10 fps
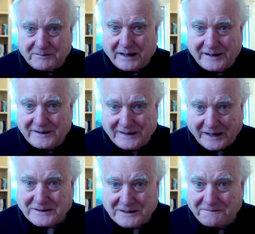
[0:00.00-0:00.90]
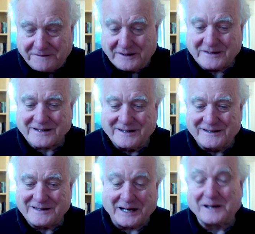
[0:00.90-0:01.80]
my 91st
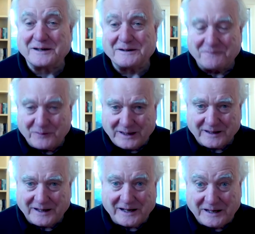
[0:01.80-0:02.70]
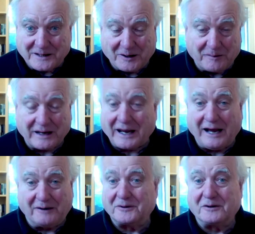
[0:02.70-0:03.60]
consecutive weekly economic
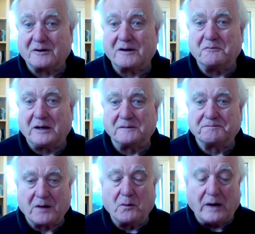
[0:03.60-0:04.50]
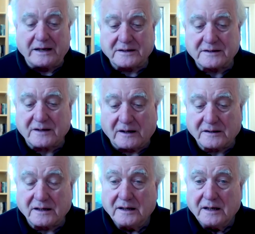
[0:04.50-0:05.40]
outlook. Well, where to
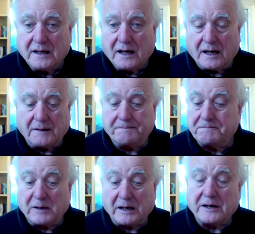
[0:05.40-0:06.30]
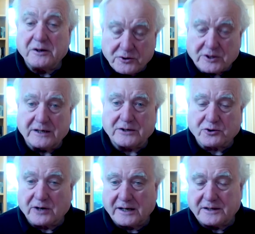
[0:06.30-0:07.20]
start? Well, I usually
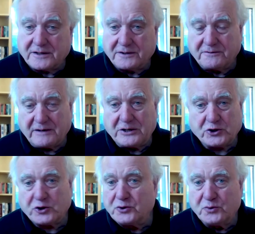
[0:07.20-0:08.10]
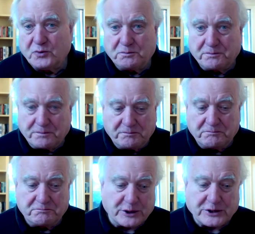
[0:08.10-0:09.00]
try to eschew
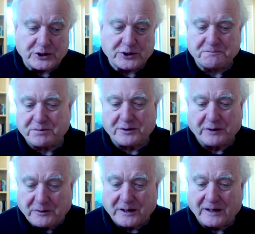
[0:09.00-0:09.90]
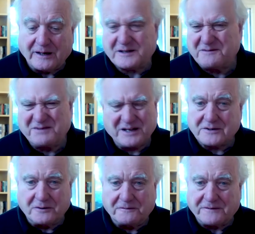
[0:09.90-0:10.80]
British parochialism, but
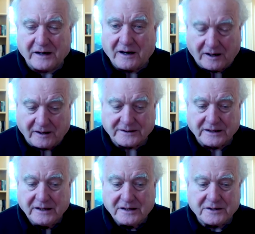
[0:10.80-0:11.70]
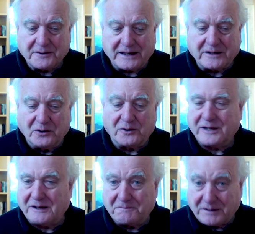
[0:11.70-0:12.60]
it's awfully hard to ignore
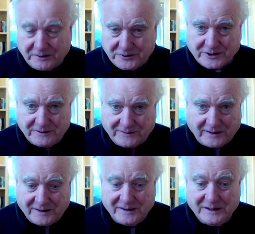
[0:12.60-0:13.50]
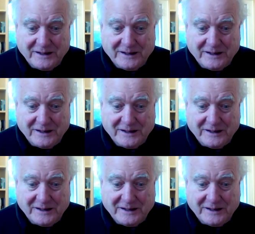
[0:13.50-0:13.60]
the implosion of our